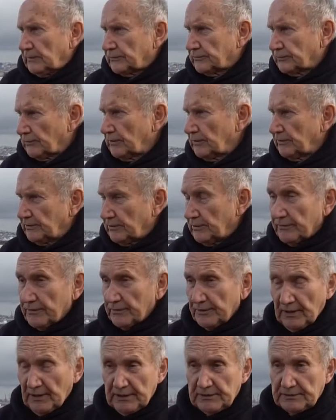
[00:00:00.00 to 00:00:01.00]
during
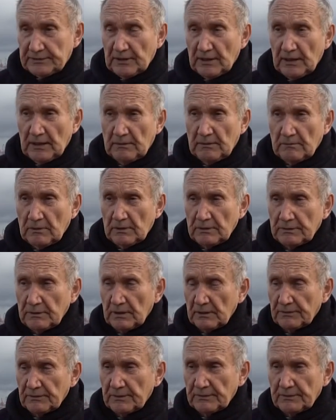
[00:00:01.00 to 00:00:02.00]
the nighttime
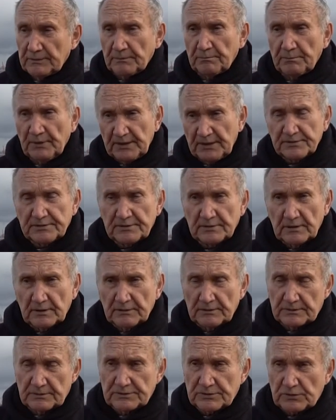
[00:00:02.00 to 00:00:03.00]
the, the best
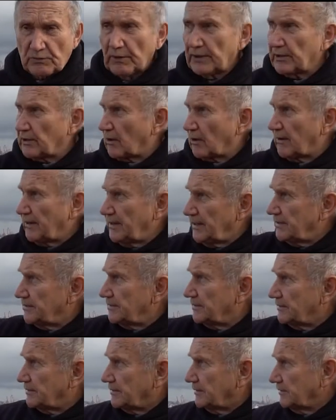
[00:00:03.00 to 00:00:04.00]
uh, squid are
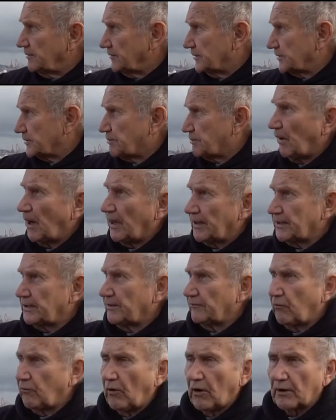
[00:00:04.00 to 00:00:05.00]
in this body
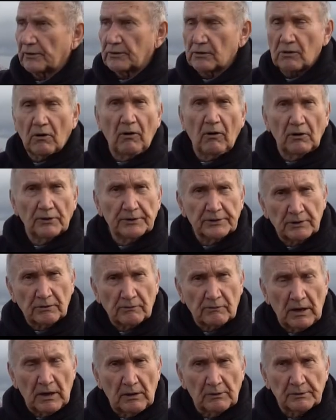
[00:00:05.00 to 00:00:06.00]
of water all year
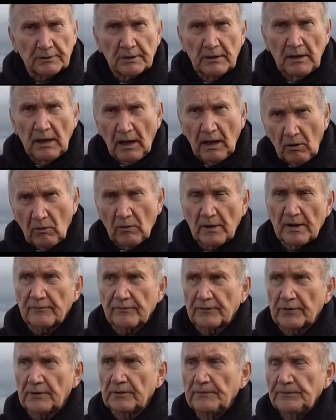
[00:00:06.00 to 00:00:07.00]
round
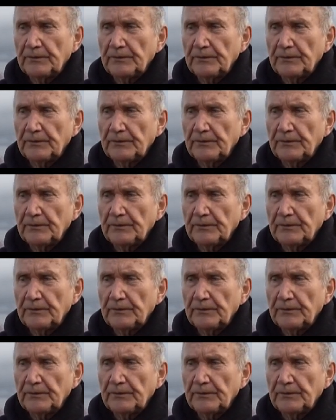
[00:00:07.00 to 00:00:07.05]
however